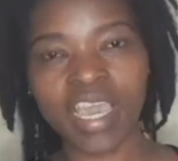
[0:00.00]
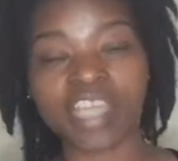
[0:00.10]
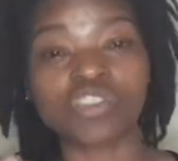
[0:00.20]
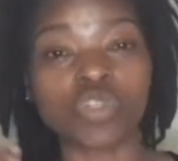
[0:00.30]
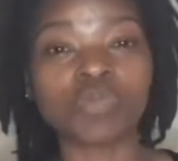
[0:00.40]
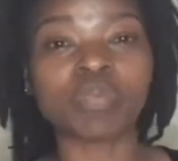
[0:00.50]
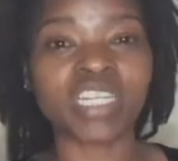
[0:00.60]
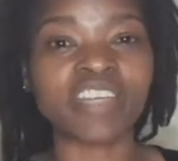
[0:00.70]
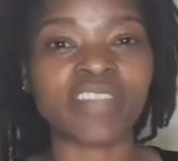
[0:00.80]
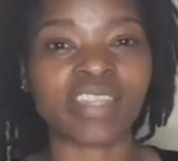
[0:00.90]
you don't
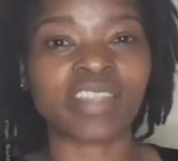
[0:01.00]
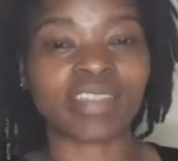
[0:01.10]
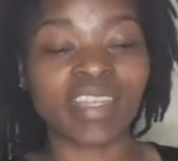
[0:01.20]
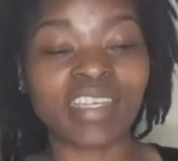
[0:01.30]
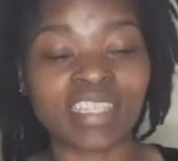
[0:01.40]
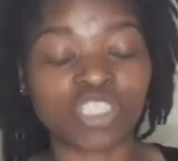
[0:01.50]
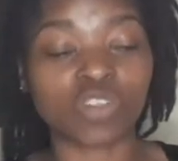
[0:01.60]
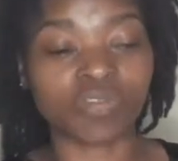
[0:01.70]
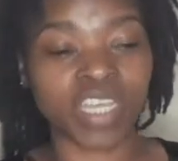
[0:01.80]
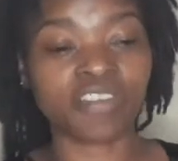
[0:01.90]
believe that the things that
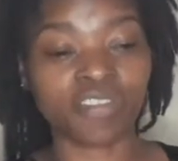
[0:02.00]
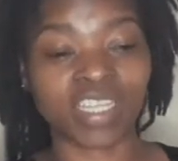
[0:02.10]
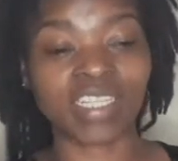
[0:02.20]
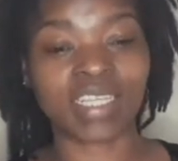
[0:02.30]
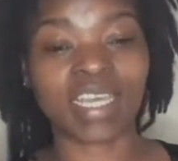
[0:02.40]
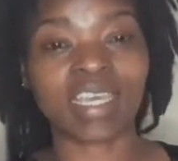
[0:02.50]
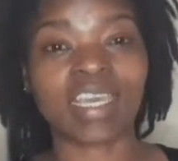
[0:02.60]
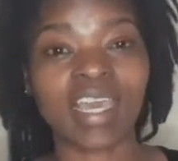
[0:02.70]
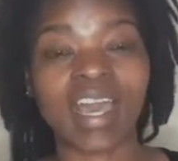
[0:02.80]
you've done for that day